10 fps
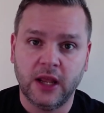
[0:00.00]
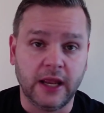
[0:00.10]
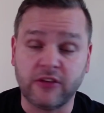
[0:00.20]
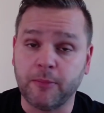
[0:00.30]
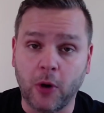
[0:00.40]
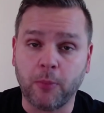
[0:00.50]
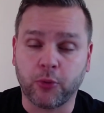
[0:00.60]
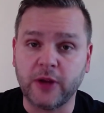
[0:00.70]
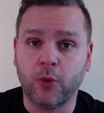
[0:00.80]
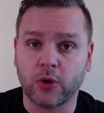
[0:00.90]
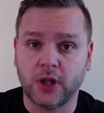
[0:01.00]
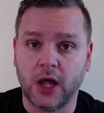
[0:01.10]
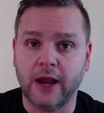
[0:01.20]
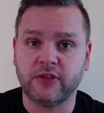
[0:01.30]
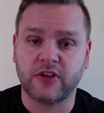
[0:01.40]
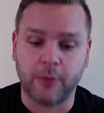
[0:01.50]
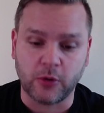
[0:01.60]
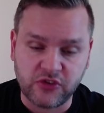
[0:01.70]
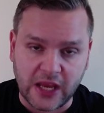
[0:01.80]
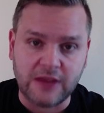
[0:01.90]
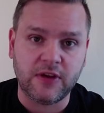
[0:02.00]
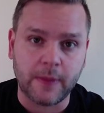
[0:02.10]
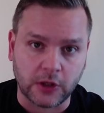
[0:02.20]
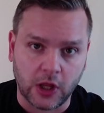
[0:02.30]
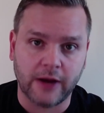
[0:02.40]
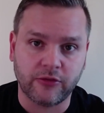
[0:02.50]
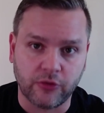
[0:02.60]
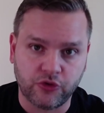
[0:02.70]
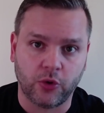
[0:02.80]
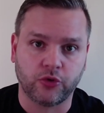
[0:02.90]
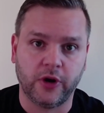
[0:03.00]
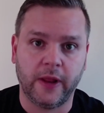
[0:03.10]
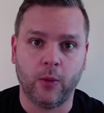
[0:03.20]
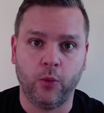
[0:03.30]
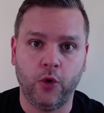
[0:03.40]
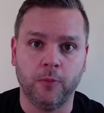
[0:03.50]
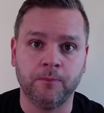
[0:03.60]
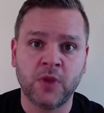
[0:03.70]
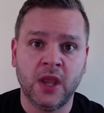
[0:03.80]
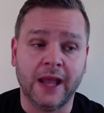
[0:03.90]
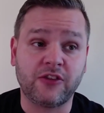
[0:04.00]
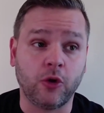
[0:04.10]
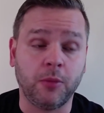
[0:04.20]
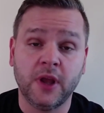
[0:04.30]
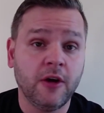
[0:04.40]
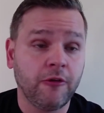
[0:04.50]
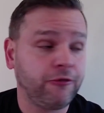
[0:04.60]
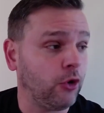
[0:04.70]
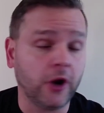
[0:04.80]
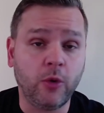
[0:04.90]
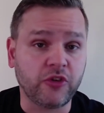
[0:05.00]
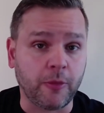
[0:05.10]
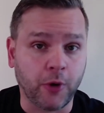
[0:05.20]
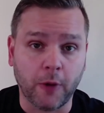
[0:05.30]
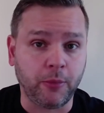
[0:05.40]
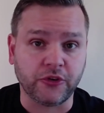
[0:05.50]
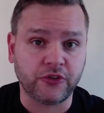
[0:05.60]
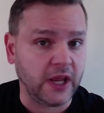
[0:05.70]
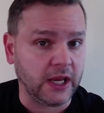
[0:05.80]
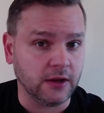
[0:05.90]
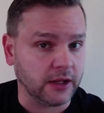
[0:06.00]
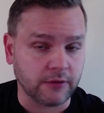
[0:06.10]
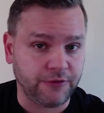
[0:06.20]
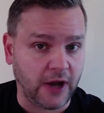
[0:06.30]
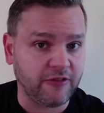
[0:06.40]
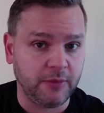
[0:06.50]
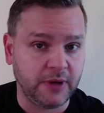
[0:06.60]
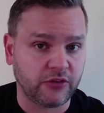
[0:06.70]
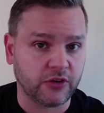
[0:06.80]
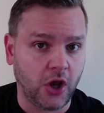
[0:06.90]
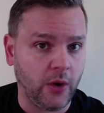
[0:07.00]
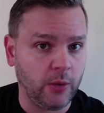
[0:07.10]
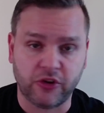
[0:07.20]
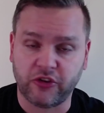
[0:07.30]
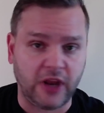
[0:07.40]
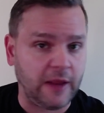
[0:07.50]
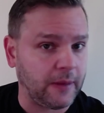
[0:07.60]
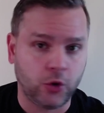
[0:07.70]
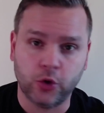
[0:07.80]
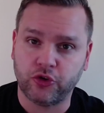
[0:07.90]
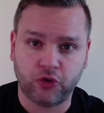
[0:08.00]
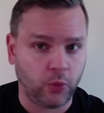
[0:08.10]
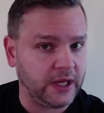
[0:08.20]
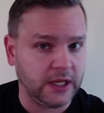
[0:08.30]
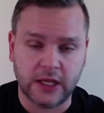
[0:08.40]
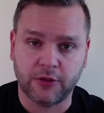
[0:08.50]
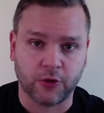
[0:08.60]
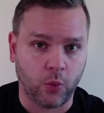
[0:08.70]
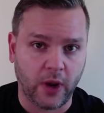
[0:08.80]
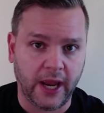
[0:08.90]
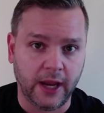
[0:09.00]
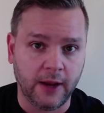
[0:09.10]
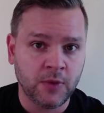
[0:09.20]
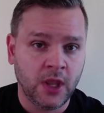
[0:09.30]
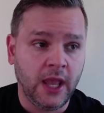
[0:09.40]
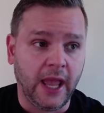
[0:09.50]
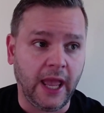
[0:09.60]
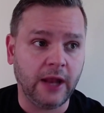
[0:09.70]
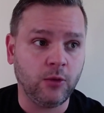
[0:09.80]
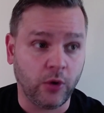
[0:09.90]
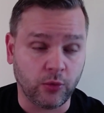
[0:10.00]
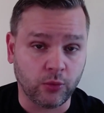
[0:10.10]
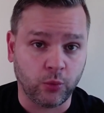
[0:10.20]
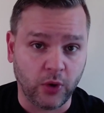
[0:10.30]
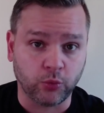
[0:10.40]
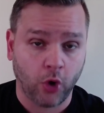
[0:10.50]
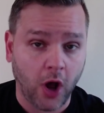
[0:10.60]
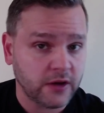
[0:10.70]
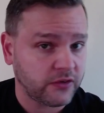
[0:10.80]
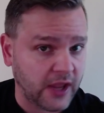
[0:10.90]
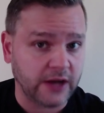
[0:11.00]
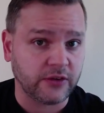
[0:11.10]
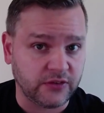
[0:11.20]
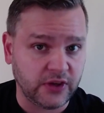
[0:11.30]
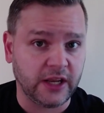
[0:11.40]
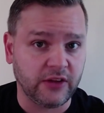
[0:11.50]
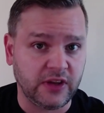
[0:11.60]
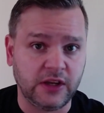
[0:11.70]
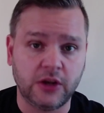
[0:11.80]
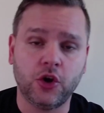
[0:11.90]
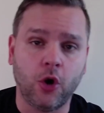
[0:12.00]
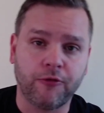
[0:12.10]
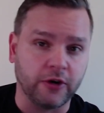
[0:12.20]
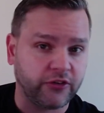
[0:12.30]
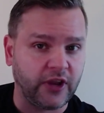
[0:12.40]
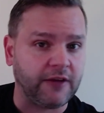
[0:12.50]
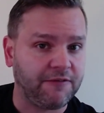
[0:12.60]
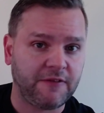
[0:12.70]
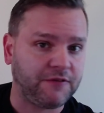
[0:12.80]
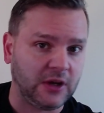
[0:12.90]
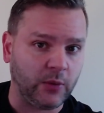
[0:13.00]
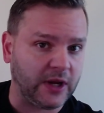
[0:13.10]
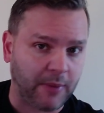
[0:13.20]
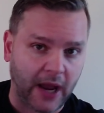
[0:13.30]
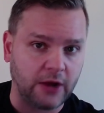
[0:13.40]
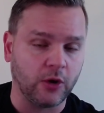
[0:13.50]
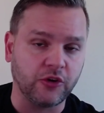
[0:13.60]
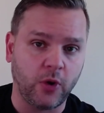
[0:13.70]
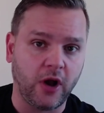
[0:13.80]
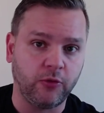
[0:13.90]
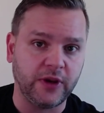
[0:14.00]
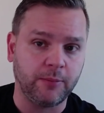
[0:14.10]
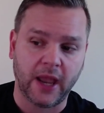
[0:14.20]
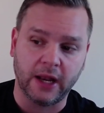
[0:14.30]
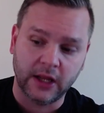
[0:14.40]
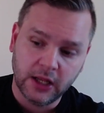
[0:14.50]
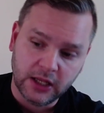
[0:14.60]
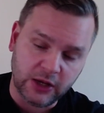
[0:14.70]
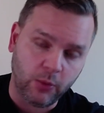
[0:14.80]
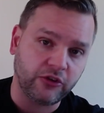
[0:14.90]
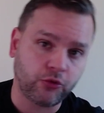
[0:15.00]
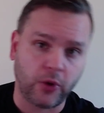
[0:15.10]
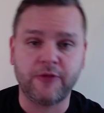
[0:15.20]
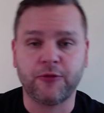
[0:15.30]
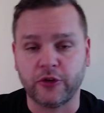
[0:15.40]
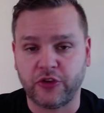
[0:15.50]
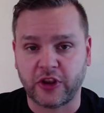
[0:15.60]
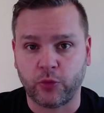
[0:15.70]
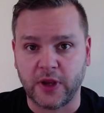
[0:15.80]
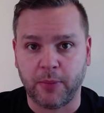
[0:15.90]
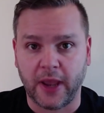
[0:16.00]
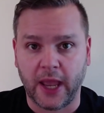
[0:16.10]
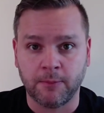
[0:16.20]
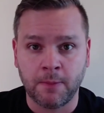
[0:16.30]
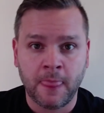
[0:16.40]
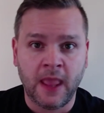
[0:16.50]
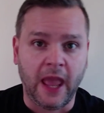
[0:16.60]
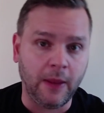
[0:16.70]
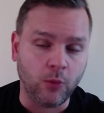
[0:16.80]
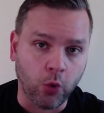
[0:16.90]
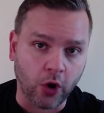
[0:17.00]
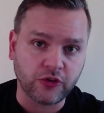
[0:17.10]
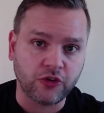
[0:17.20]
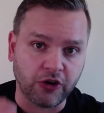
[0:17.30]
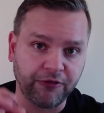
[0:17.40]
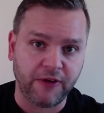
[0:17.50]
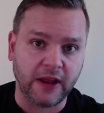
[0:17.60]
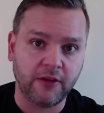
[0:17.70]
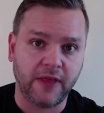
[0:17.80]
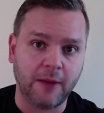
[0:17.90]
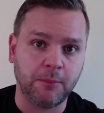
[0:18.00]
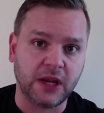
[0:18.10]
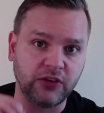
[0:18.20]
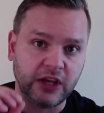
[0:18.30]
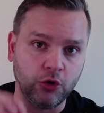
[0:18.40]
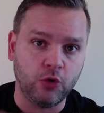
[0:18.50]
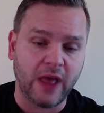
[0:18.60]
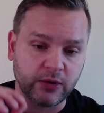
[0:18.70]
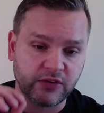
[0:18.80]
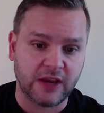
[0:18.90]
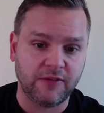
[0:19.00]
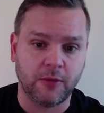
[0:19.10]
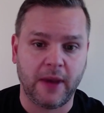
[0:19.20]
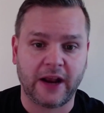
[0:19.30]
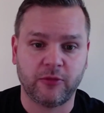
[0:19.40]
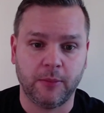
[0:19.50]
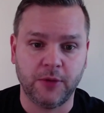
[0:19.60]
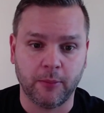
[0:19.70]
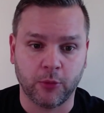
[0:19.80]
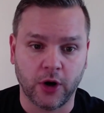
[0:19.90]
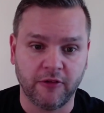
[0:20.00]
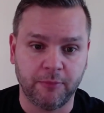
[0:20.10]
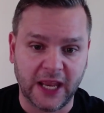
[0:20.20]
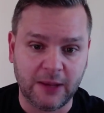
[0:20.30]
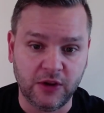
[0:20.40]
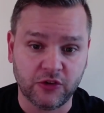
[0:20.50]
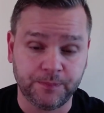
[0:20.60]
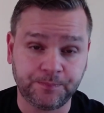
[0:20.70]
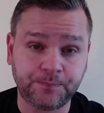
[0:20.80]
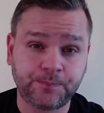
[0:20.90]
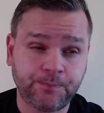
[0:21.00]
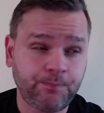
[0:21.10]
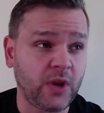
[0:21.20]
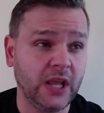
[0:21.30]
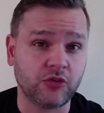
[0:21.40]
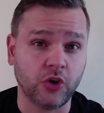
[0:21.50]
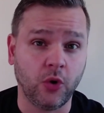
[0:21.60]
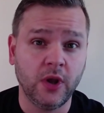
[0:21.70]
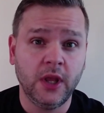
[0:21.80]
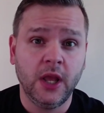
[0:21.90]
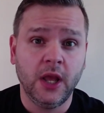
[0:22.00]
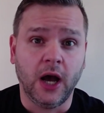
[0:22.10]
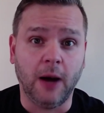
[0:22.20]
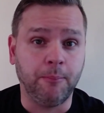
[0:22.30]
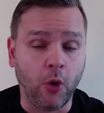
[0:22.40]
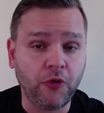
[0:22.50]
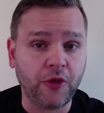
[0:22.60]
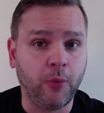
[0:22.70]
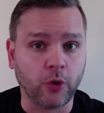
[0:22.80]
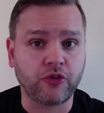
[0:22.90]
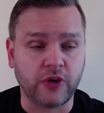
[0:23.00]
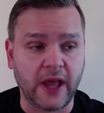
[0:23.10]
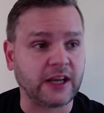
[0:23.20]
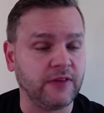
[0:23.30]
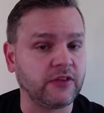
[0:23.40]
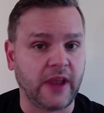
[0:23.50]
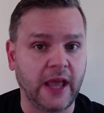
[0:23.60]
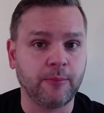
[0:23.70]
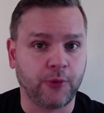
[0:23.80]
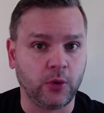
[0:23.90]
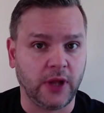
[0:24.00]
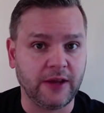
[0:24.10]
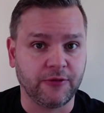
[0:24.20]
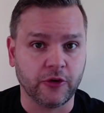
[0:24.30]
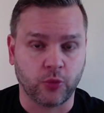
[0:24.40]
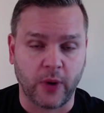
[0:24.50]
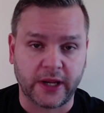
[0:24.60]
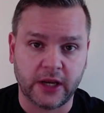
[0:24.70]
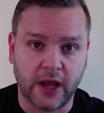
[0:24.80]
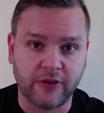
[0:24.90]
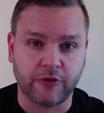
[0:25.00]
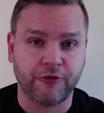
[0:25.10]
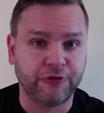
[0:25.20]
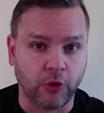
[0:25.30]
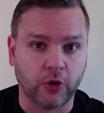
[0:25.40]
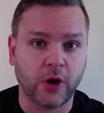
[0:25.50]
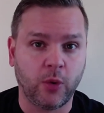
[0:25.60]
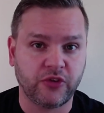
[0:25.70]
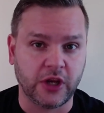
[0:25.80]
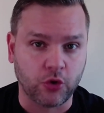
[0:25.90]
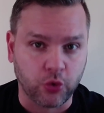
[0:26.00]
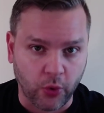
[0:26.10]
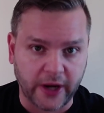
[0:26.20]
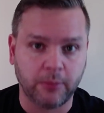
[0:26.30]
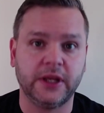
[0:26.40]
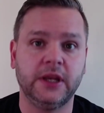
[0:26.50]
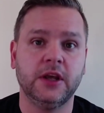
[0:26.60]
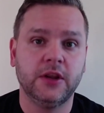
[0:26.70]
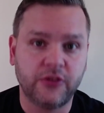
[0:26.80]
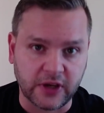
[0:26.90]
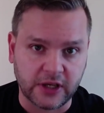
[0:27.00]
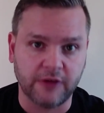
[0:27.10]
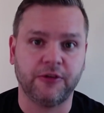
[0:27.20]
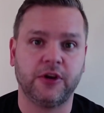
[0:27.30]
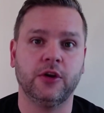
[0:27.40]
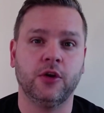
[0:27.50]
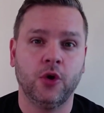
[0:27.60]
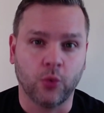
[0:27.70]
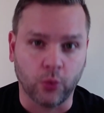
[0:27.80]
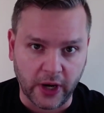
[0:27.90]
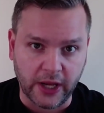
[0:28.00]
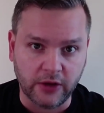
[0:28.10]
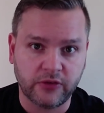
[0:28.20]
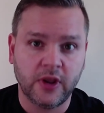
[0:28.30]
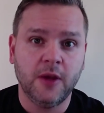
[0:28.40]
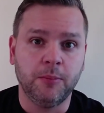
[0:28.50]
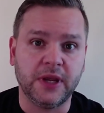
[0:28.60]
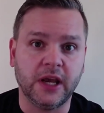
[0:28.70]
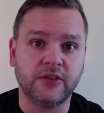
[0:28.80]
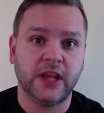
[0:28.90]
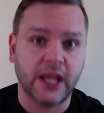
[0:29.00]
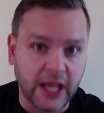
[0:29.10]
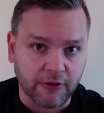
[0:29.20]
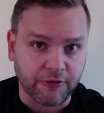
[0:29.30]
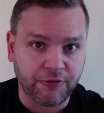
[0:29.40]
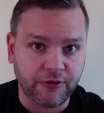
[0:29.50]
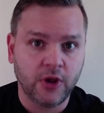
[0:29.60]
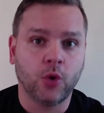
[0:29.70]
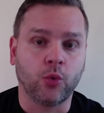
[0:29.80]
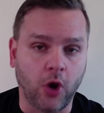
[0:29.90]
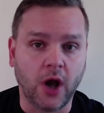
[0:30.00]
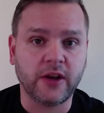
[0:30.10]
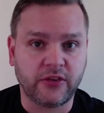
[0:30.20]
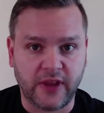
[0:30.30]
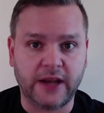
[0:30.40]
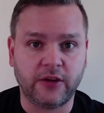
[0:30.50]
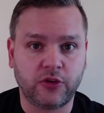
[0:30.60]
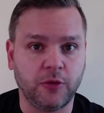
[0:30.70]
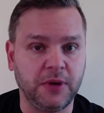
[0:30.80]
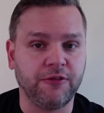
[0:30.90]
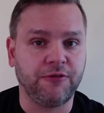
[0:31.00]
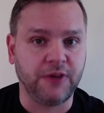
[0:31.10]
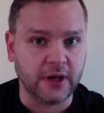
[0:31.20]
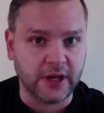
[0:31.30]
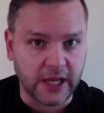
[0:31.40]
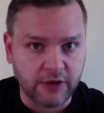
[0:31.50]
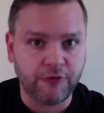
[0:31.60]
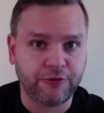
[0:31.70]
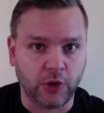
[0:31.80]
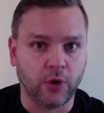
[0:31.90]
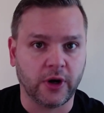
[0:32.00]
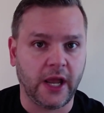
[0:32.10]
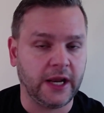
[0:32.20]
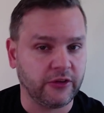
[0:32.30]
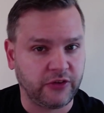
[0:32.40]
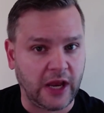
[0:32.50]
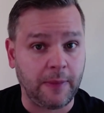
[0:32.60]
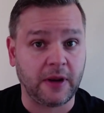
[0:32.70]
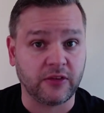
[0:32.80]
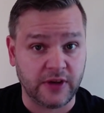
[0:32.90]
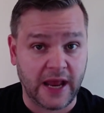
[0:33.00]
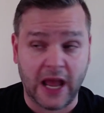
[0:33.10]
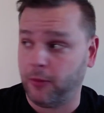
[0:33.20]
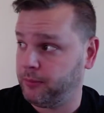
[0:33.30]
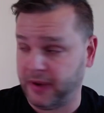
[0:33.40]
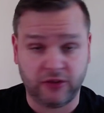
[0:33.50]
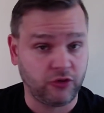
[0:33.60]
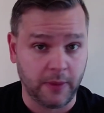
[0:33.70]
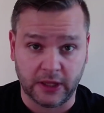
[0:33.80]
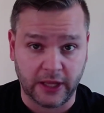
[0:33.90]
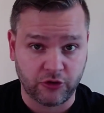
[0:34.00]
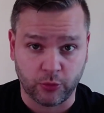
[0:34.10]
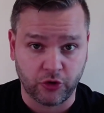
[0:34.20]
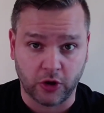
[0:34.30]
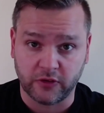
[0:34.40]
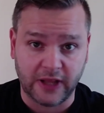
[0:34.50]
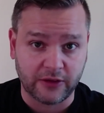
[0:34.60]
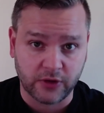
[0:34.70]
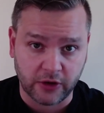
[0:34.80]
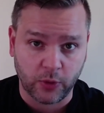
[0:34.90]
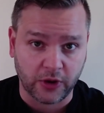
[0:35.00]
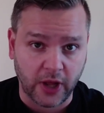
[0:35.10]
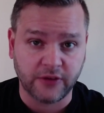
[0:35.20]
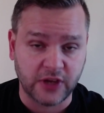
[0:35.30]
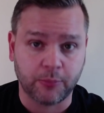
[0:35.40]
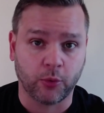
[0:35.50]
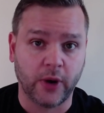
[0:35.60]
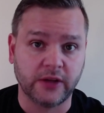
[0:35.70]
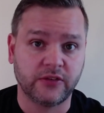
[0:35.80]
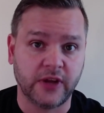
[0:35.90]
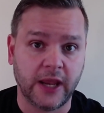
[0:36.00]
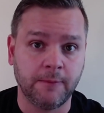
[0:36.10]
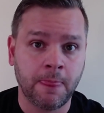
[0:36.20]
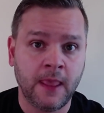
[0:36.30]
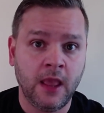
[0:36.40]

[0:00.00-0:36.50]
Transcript: is about preborn lives. It's about saving the lives of children in the womb. And so Florida was a purple state like 5 minutes ago. It was a state that could swing either way. And what Ron DeSantis did is he didn't go for a, say, 15-week ban or a 12-week ban. He went straight for a 6-week ban and then worked to defend that because knew that would save the maximum number of babies. And so both abortion activists and pro-lifers recognize that Florida was an incredibly significant race. Because if Ron DeSantis could be defeated in Florida, in a state that is now, based on the election results last night as well, a deep red state,